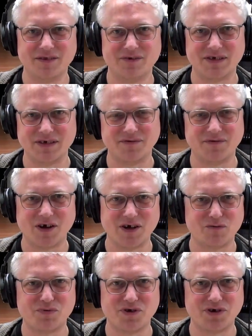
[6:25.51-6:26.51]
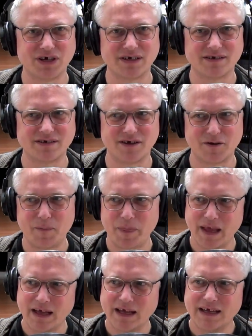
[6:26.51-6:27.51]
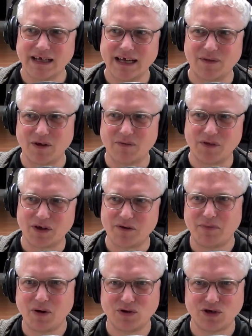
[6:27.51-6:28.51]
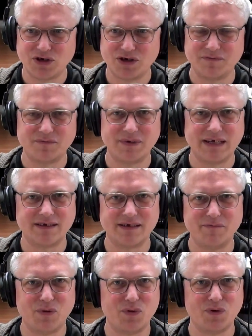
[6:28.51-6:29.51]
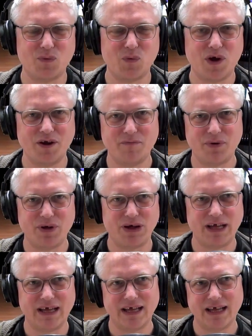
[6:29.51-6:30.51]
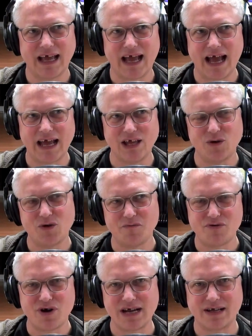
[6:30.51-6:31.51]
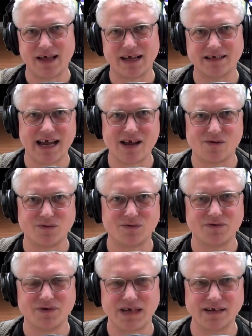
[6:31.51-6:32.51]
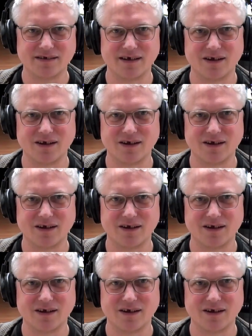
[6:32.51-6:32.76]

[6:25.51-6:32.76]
So yeah, the compulsion is an important one, but you can break that down into lots of different